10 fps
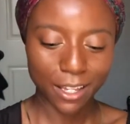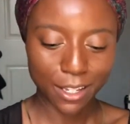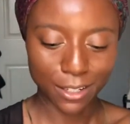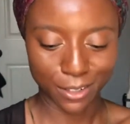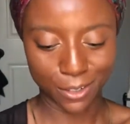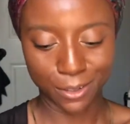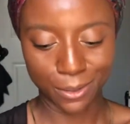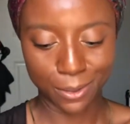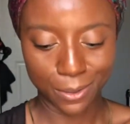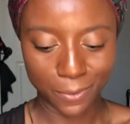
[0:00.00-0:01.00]

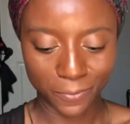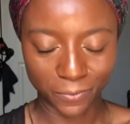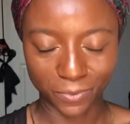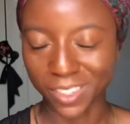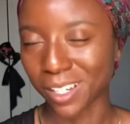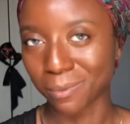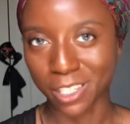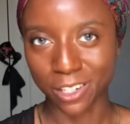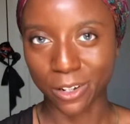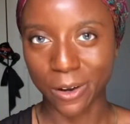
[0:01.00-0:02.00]
So I'm just
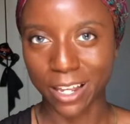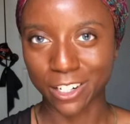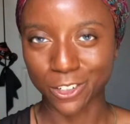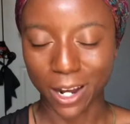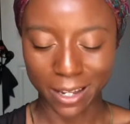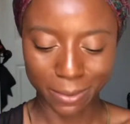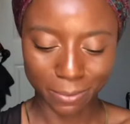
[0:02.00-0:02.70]
gonna go ahead and try it.